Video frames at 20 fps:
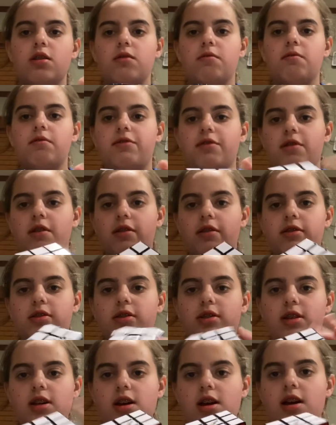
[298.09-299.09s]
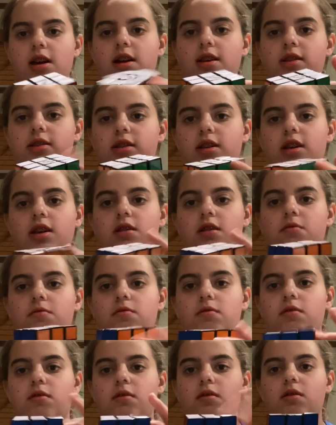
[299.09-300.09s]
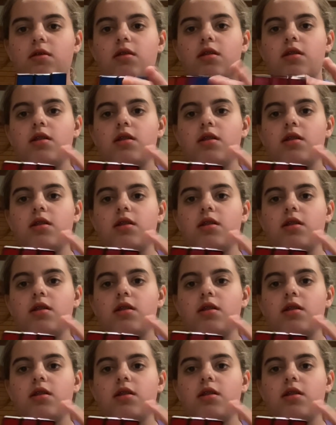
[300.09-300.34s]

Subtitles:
with all the sides equal.